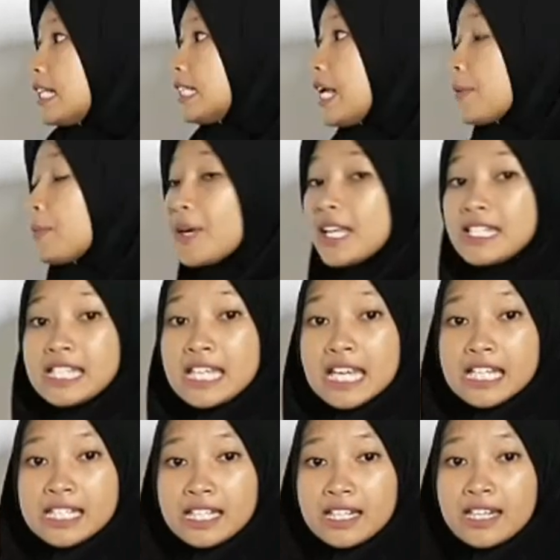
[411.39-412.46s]

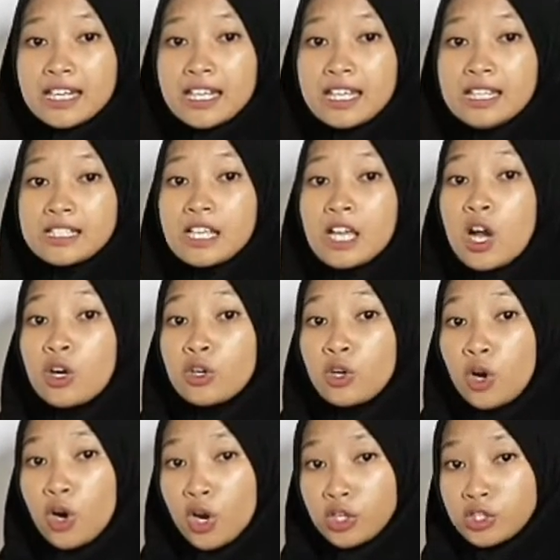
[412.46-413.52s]
Depreciation is
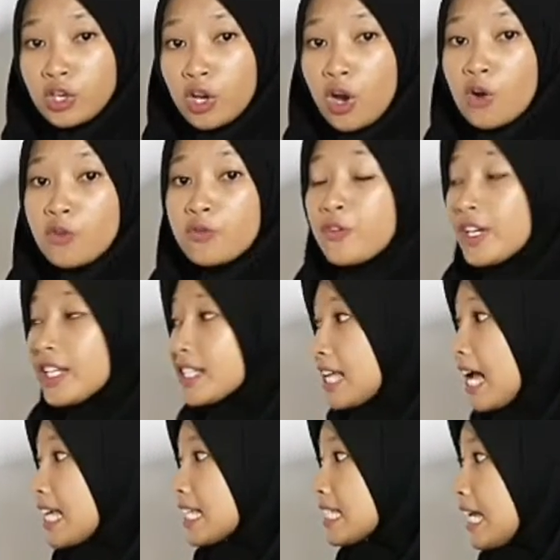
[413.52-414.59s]
cost of fixed
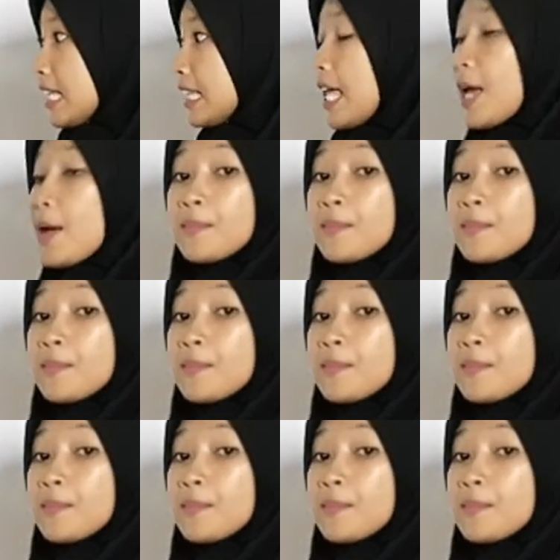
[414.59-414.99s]
asset